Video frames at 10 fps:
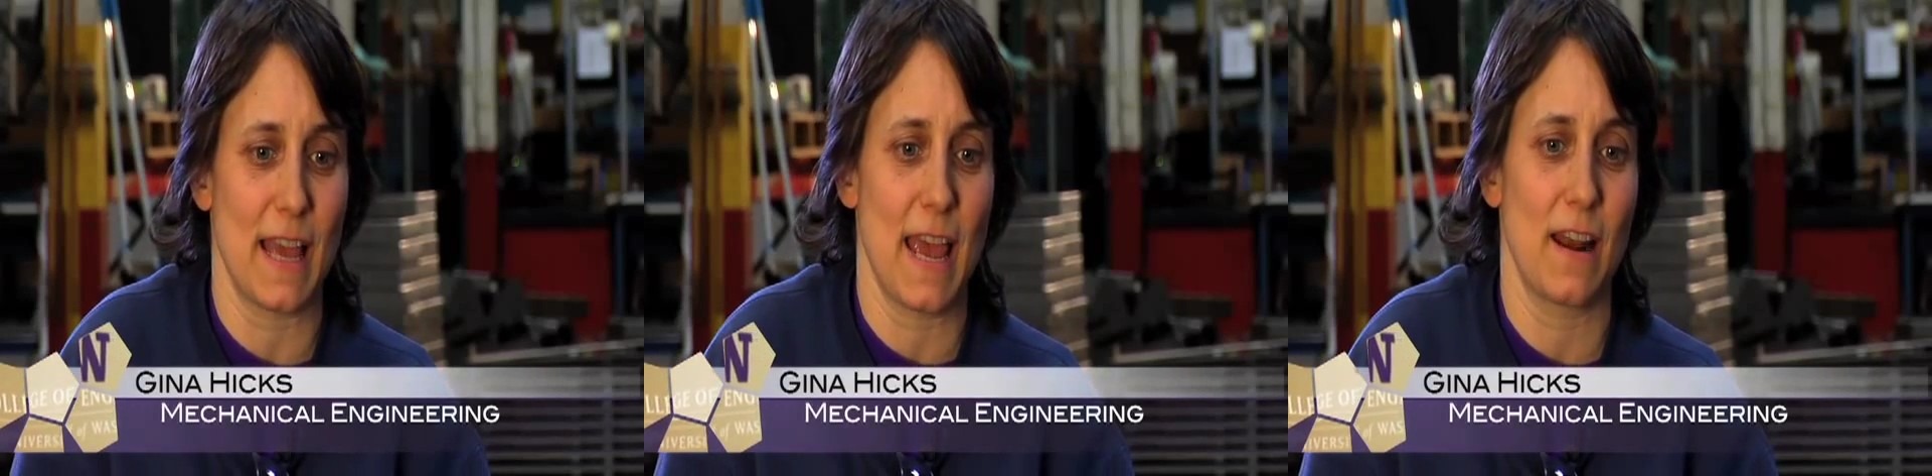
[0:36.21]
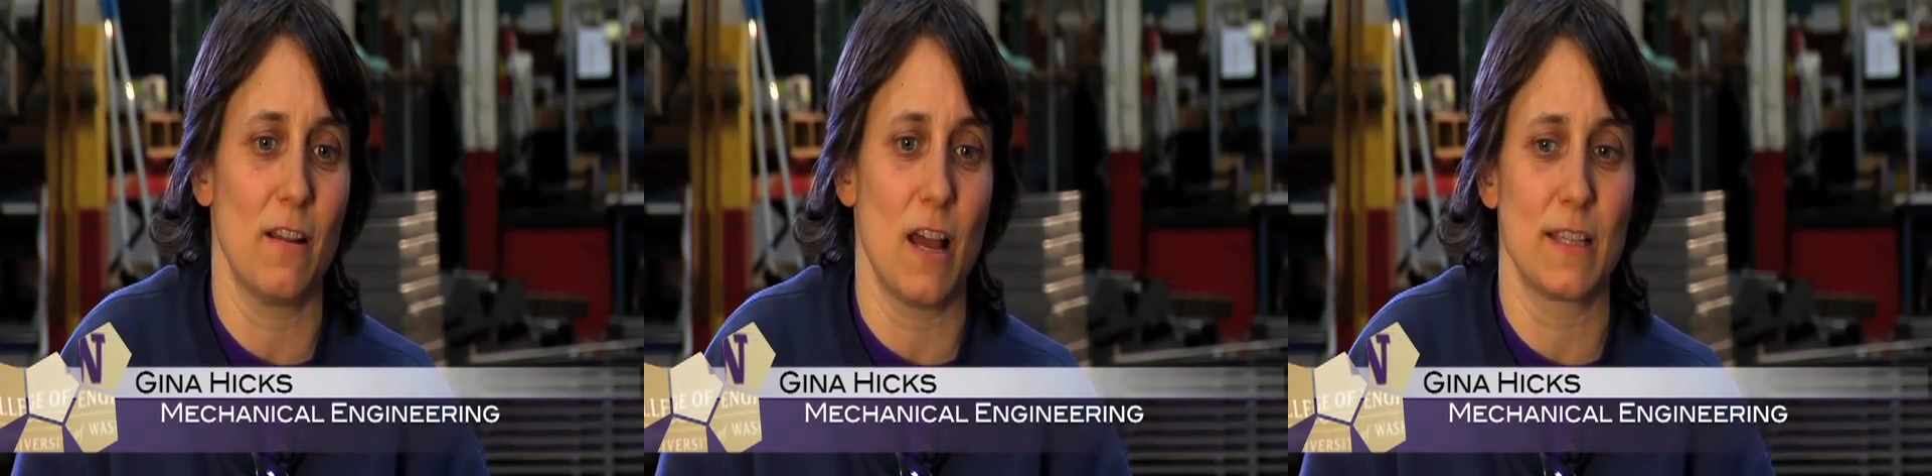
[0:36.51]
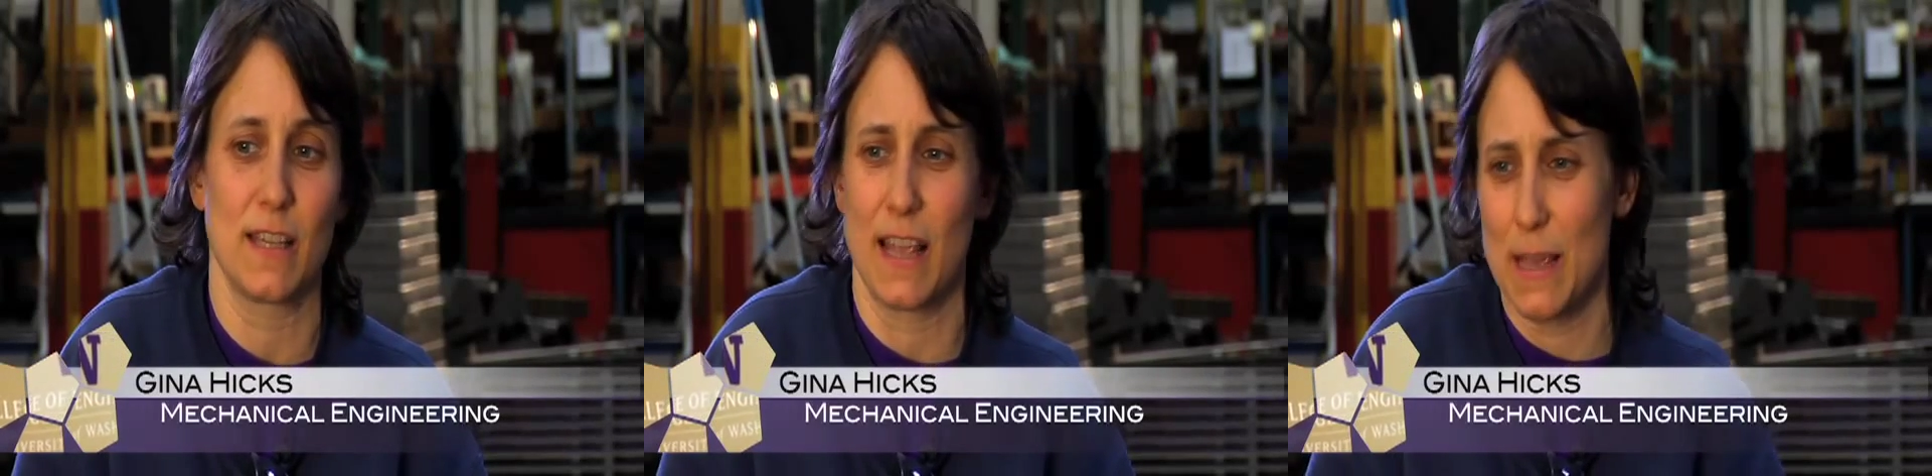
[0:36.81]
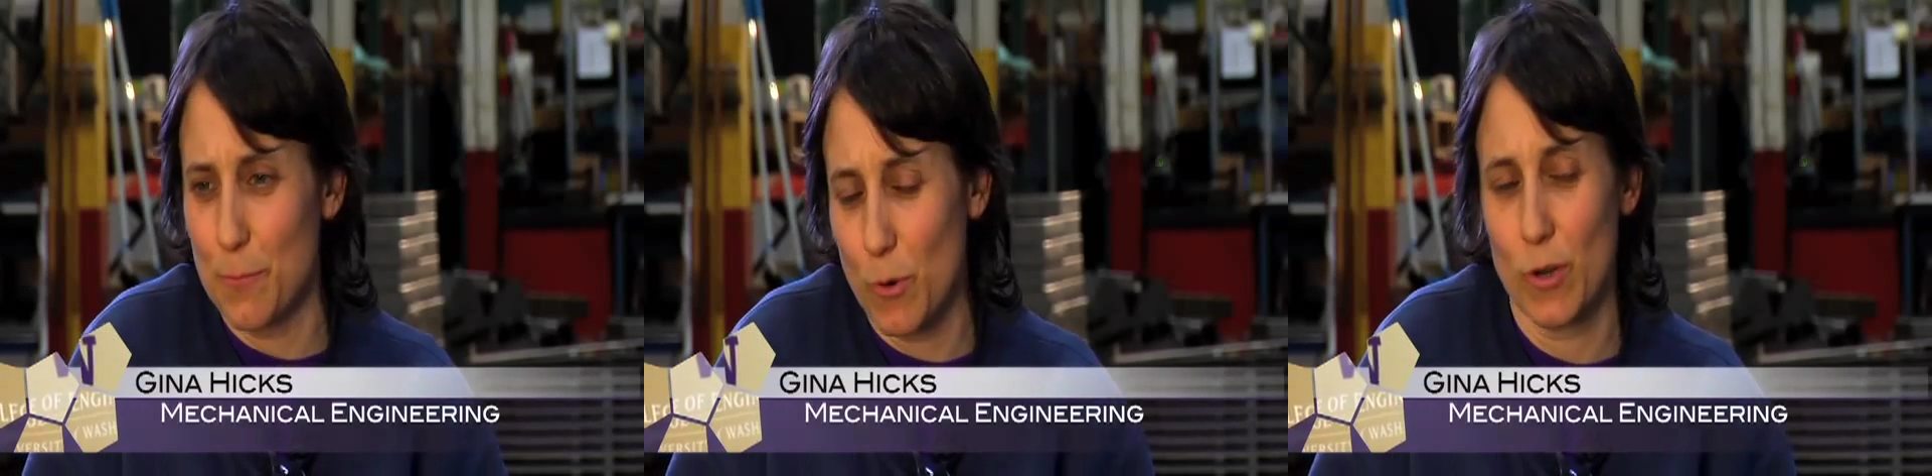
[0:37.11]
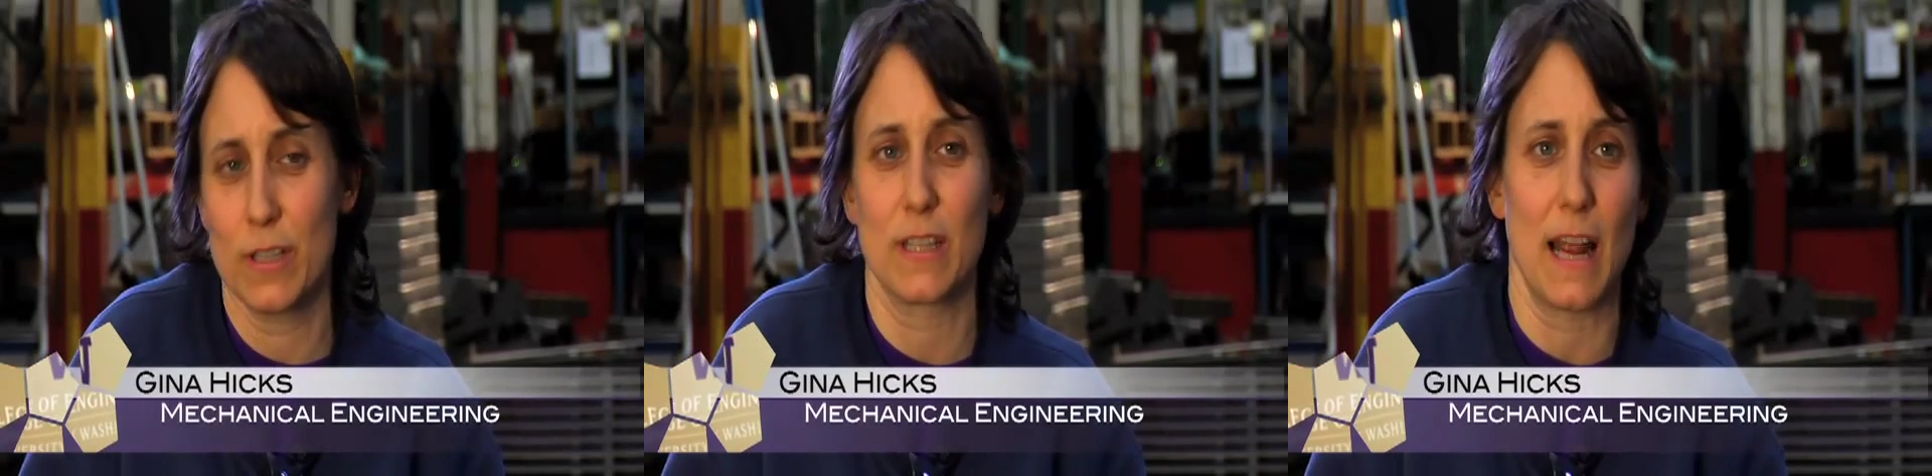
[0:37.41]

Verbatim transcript: analyzing inputs and